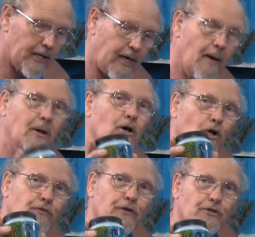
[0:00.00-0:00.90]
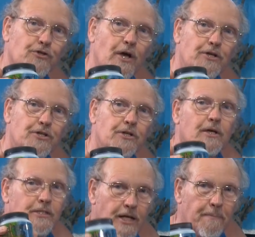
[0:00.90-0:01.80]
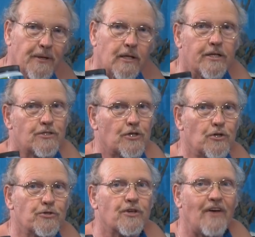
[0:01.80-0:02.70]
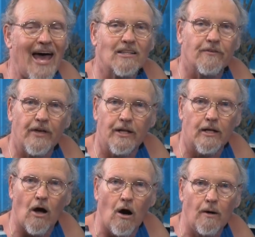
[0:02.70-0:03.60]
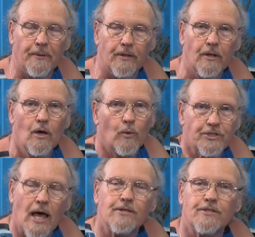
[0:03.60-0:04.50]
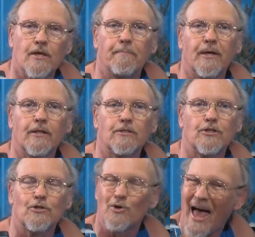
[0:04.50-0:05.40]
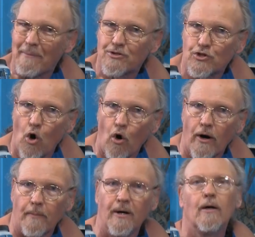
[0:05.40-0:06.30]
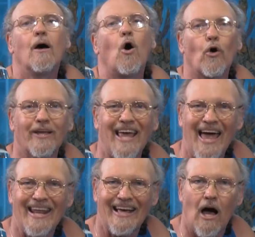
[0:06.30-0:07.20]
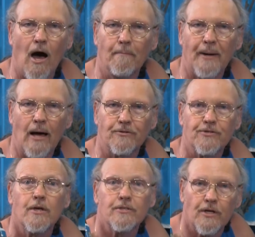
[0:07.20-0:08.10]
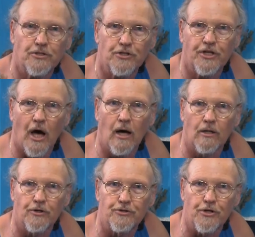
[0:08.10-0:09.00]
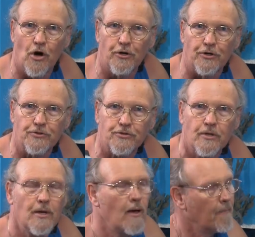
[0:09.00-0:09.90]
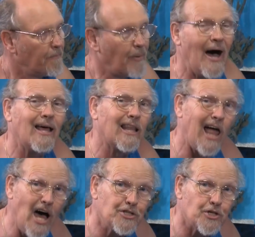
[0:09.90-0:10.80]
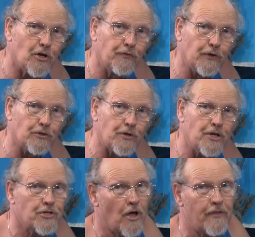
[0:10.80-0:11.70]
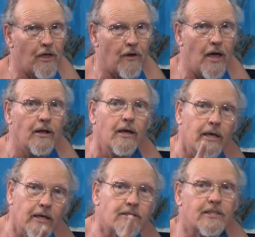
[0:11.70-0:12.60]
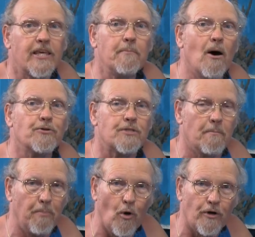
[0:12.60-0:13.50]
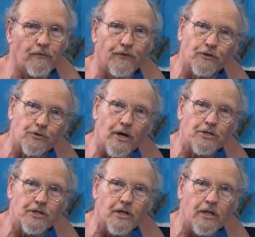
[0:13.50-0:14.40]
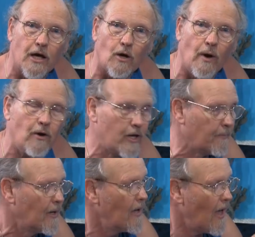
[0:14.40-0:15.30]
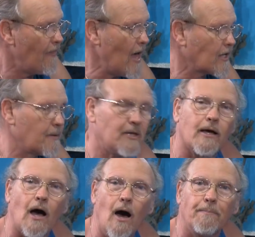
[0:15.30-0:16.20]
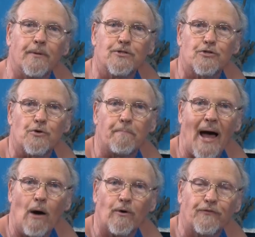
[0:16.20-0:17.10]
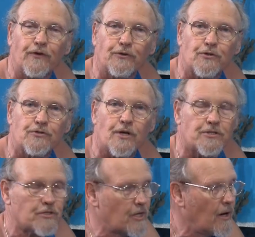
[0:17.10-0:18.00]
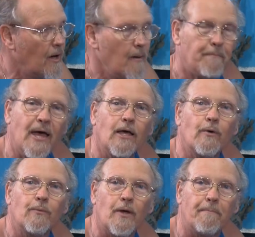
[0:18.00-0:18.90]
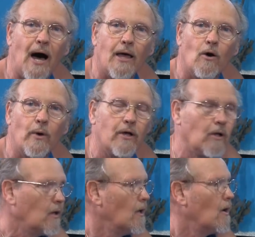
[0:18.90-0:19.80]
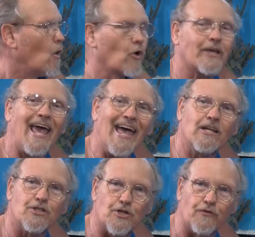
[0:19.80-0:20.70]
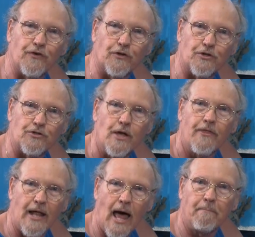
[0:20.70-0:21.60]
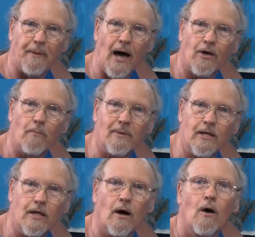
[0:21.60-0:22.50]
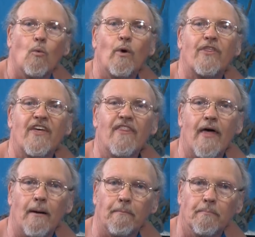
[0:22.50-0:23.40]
Chemical filtration typically is the use of activated carbon, which has the ability to absorb organic compounds such as colors and odors. Biological filtration, on the other hand, is the most important filtration in the aquarium, and that can be accomplished through power filters such as the Penguin with BioWheel or canister filters that have biomedia within them.